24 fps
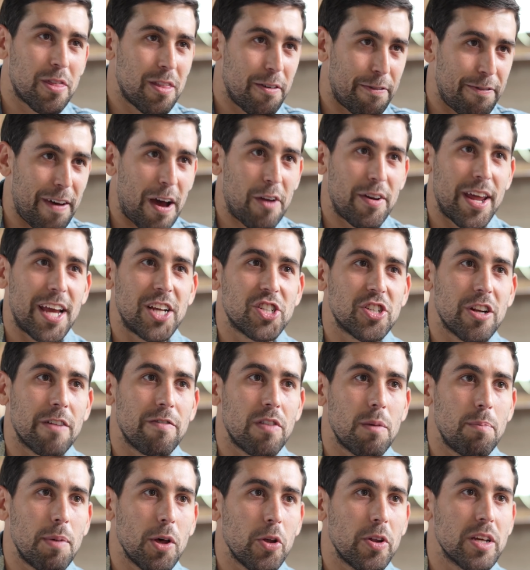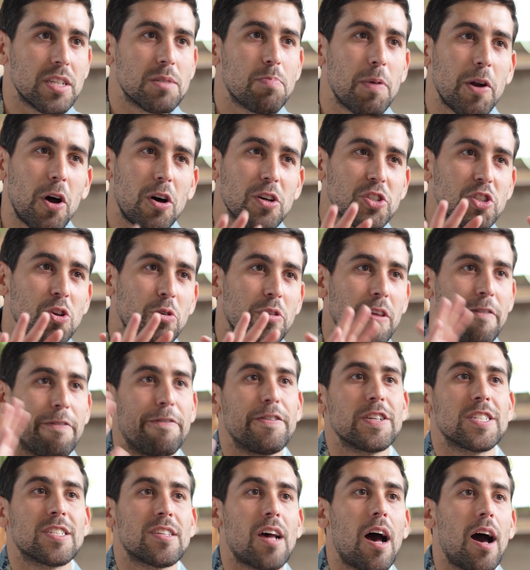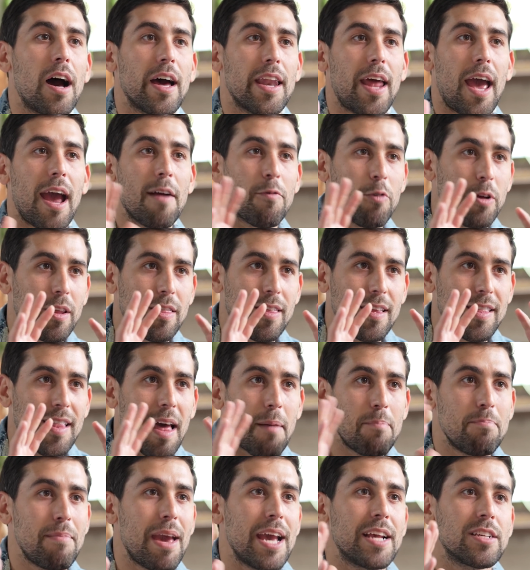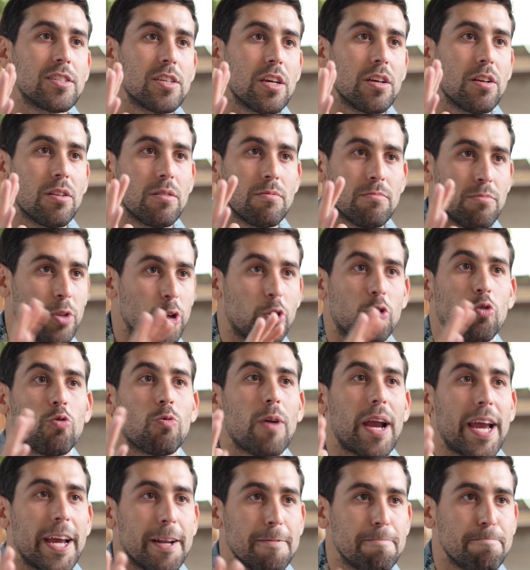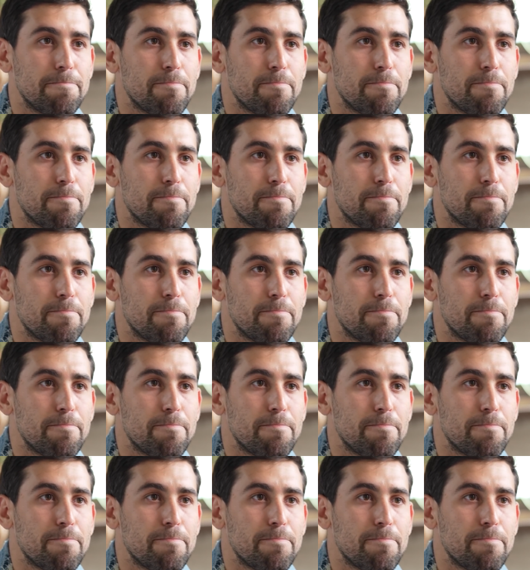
the foundation of the buildings, but also the facade, everything that makes it look great.